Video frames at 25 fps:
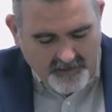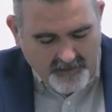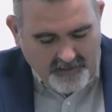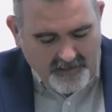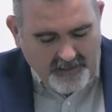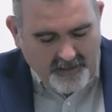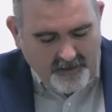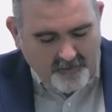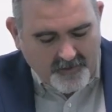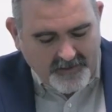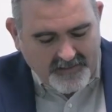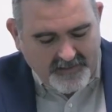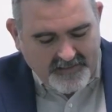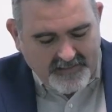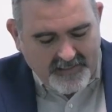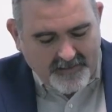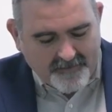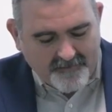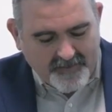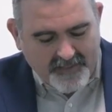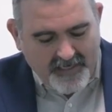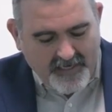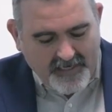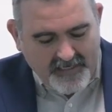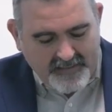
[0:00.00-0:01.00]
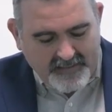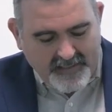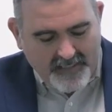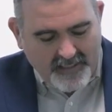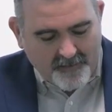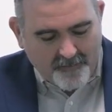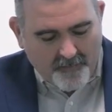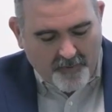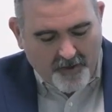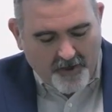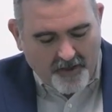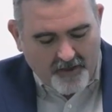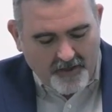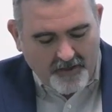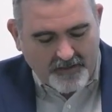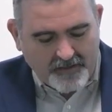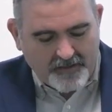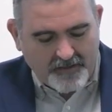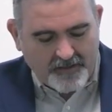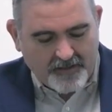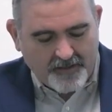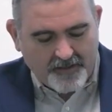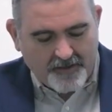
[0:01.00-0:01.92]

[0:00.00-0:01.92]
Now when some days had passed,